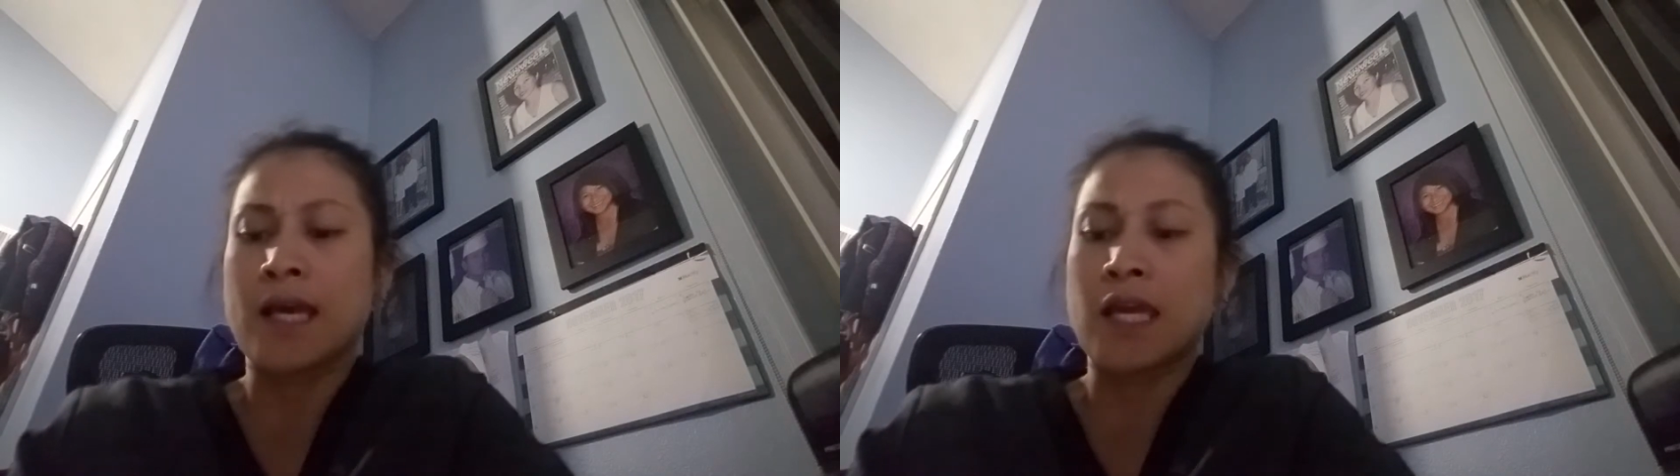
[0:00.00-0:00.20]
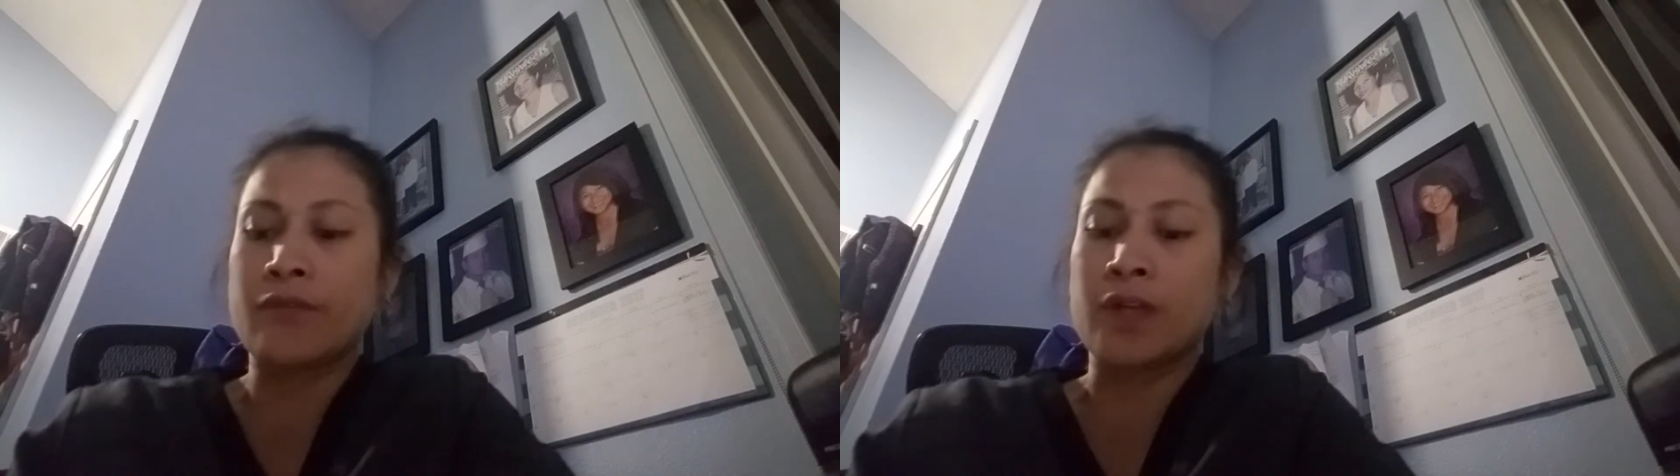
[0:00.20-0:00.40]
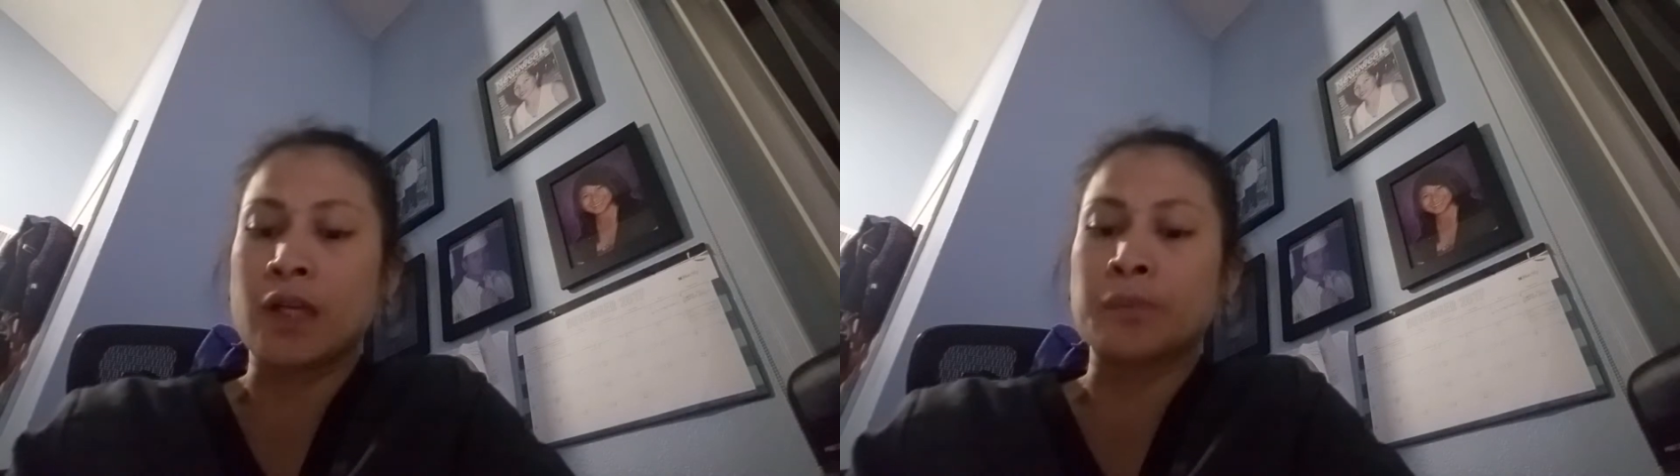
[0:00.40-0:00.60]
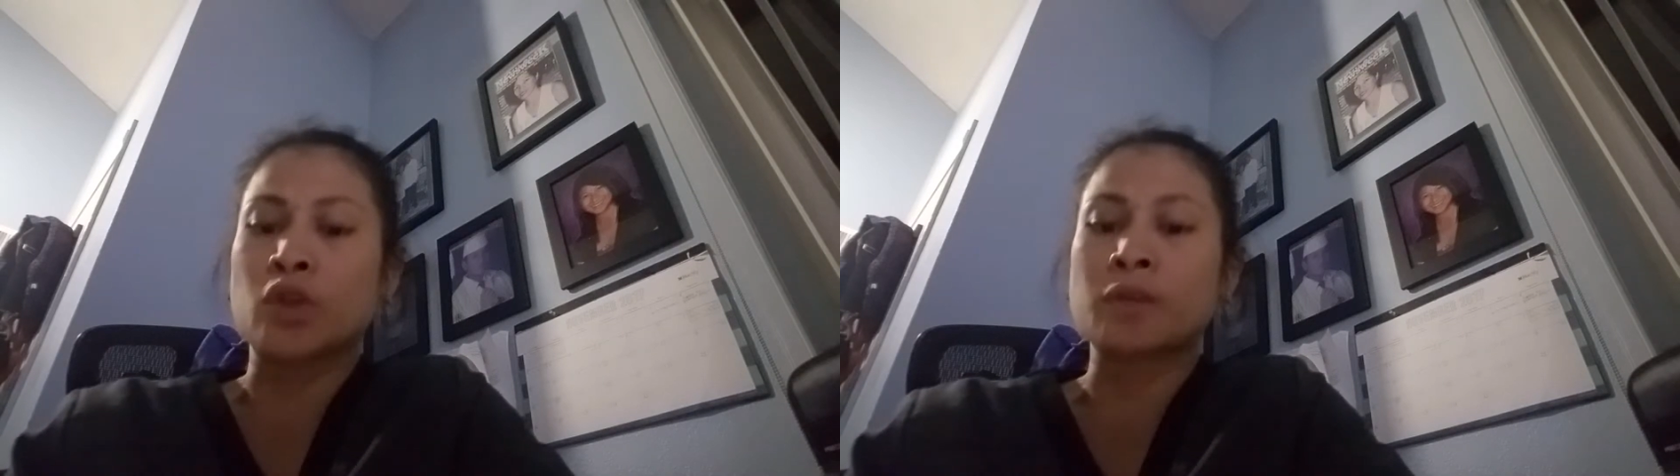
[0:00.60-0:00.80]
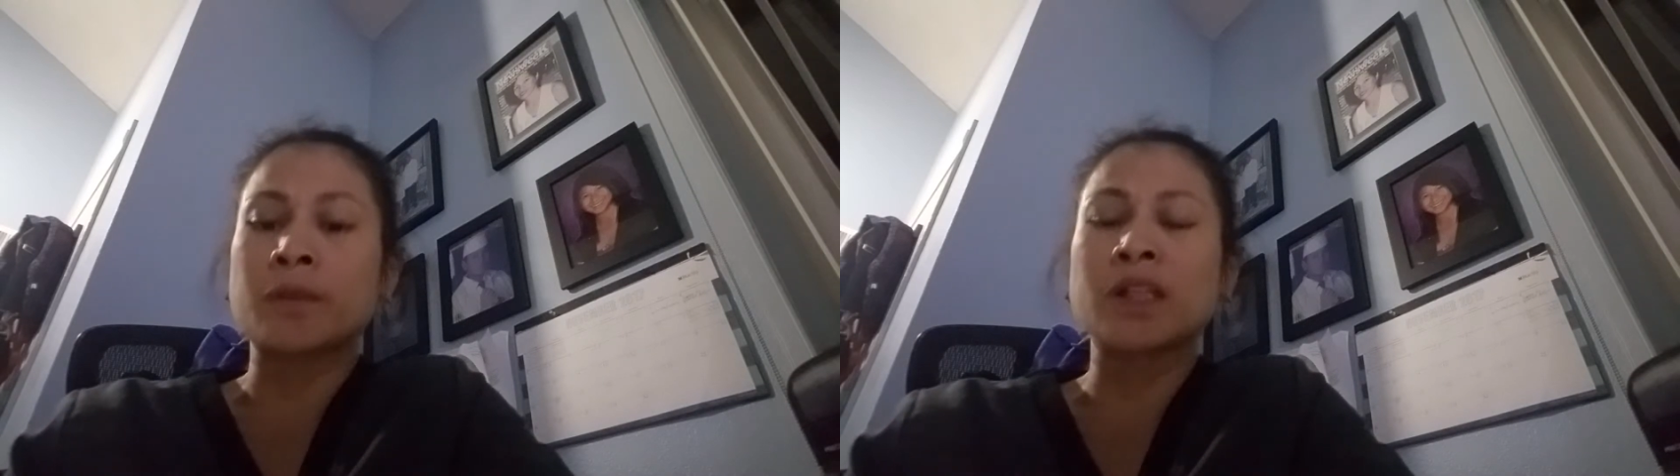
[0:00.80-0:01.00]
If an
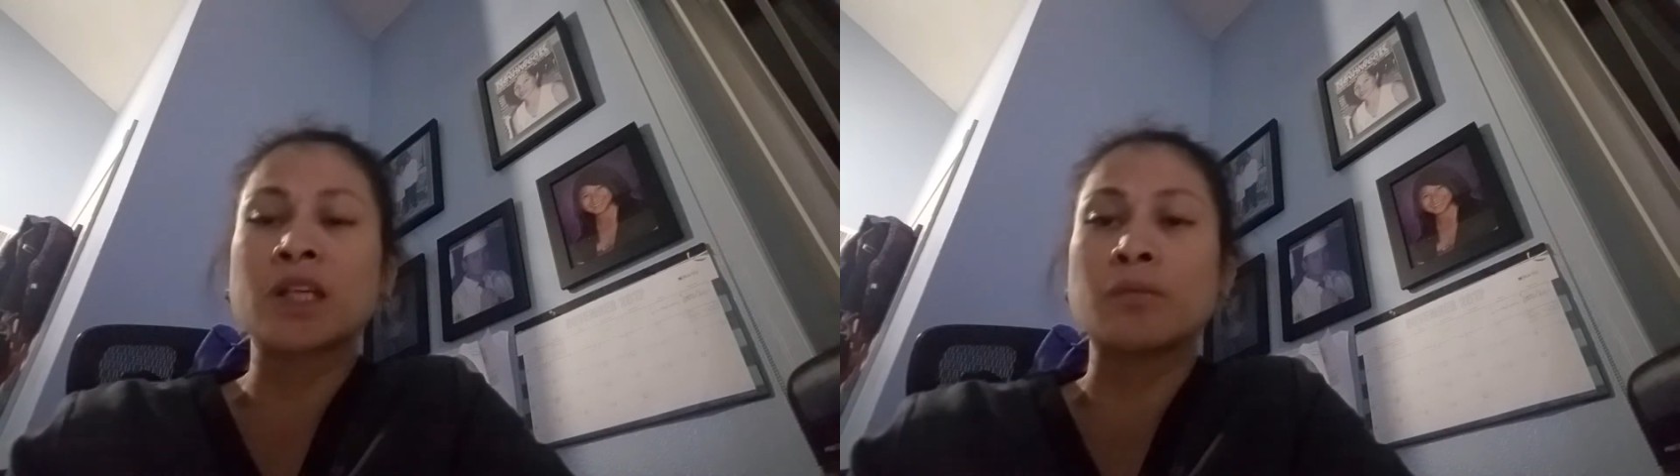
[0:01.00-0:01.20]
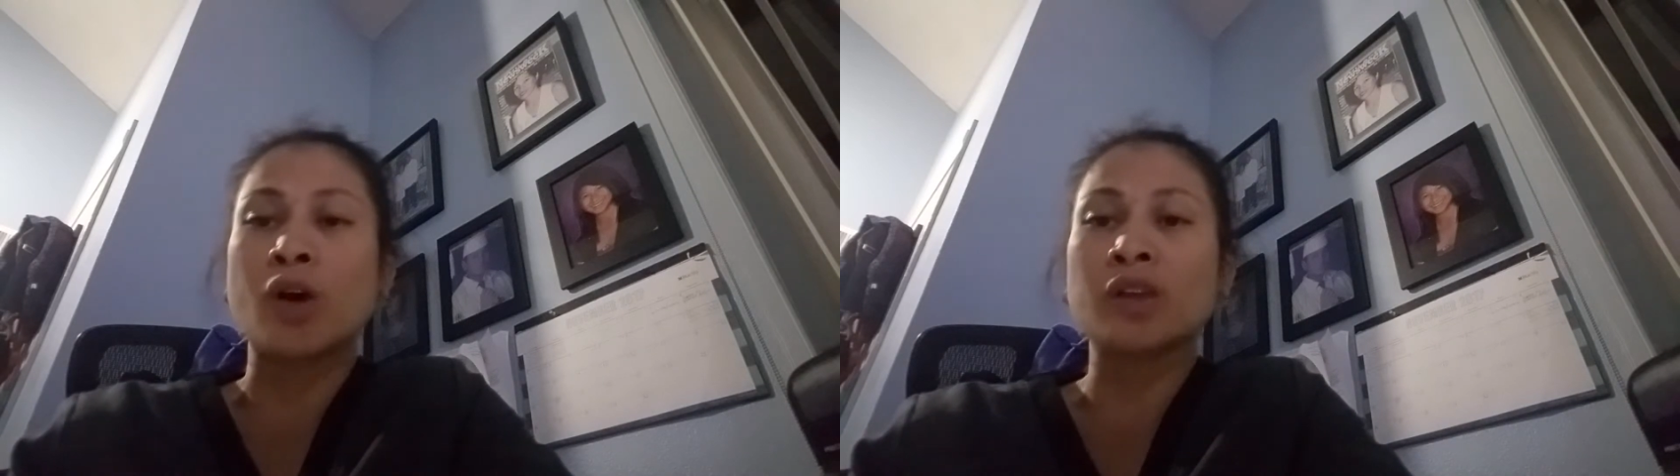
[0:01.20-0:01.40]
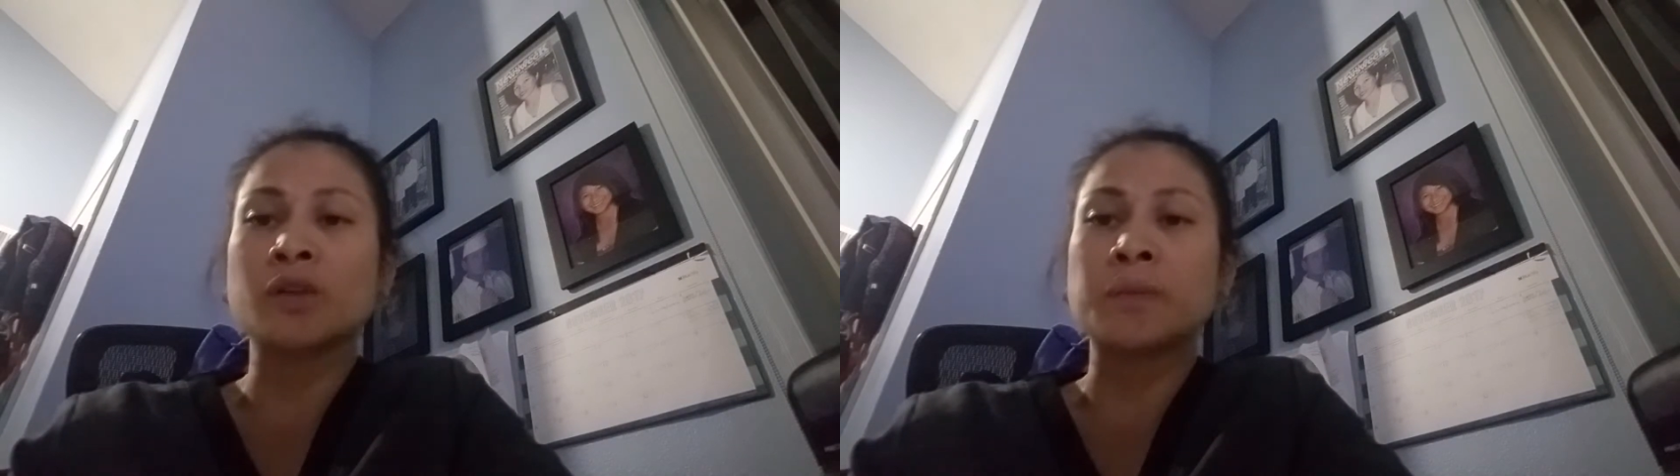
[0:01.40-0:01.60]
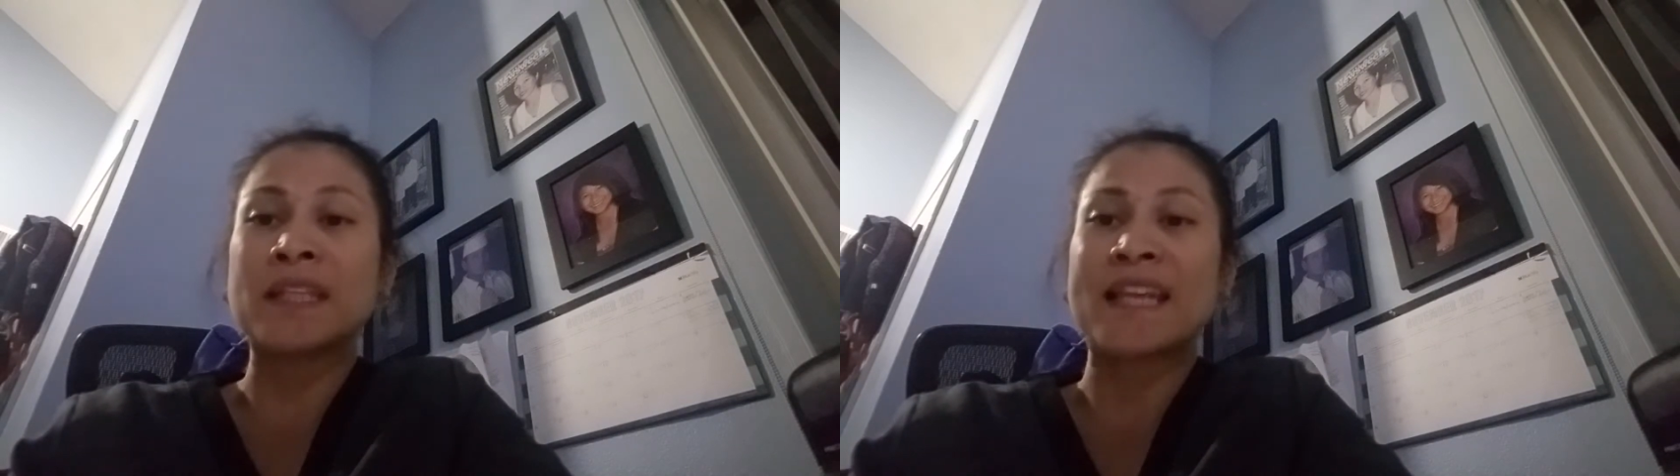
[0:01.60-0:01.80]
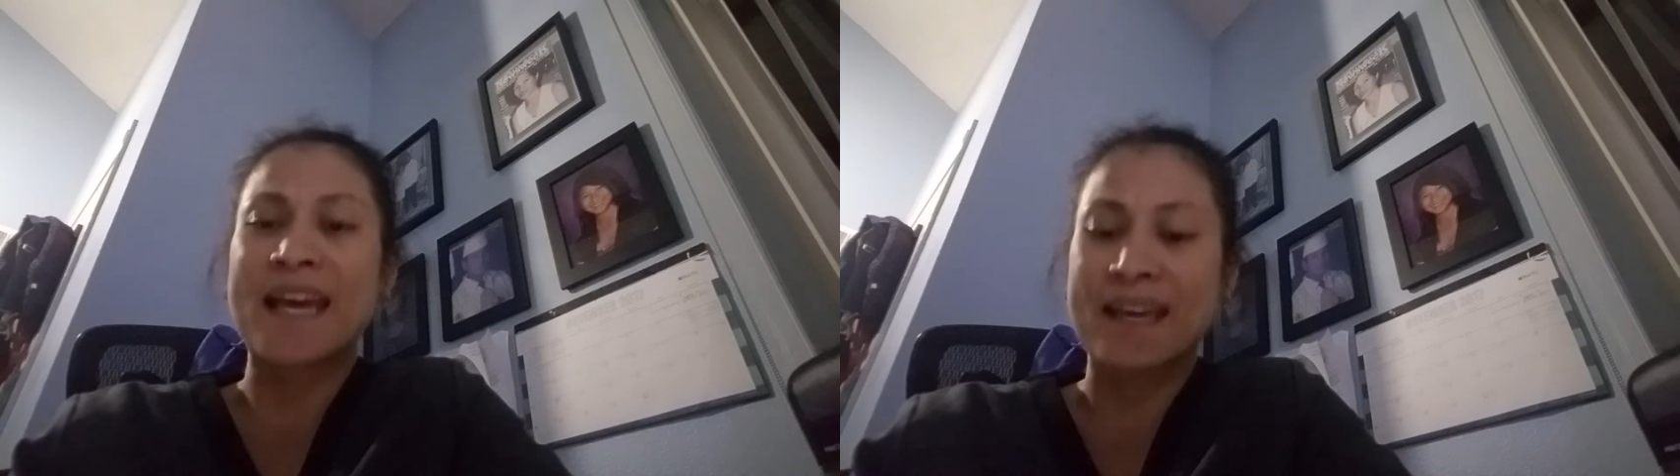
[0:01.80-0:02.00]
abnormal
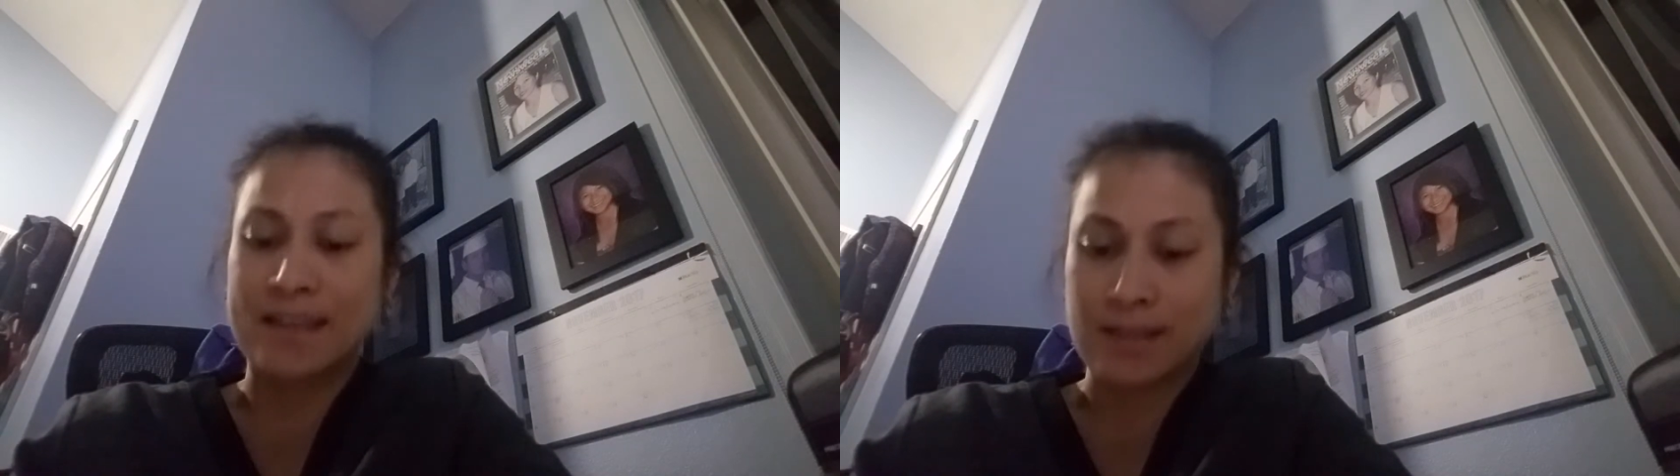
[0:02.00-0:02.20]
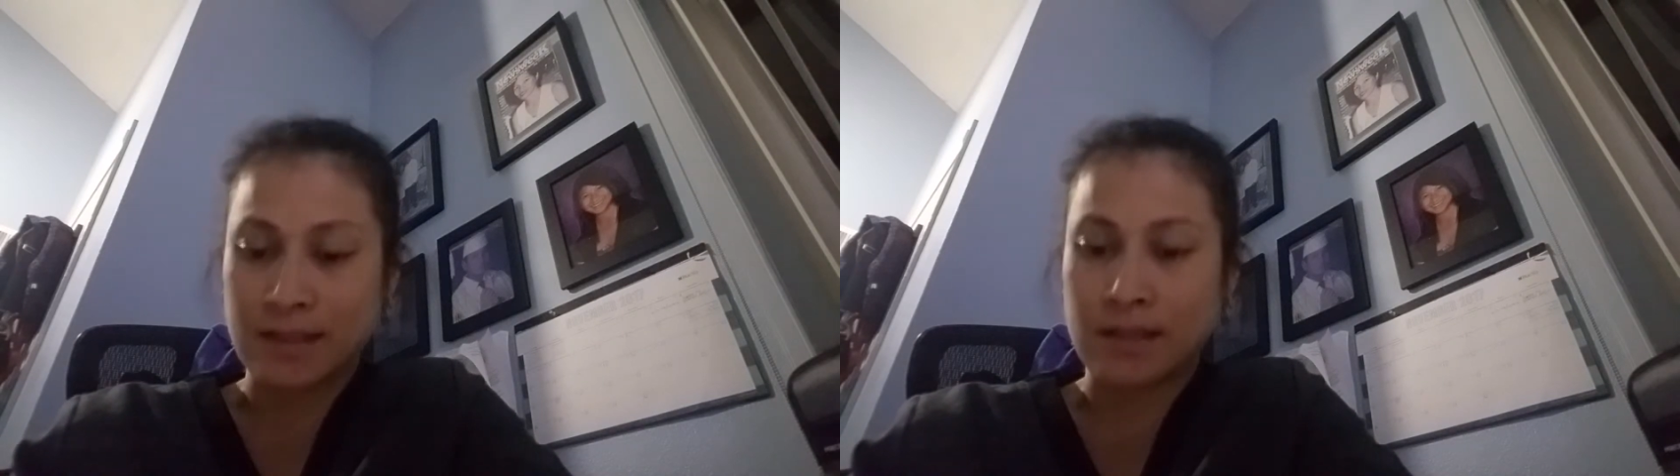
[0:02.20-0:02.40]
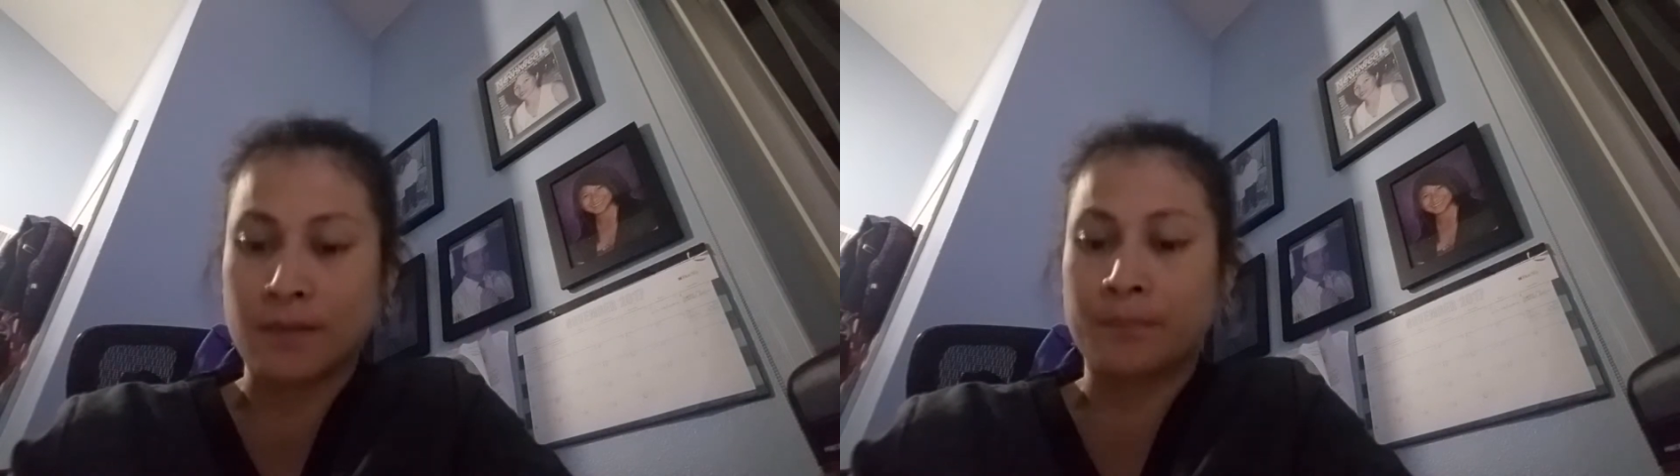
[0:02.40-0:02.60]
hemoglobin S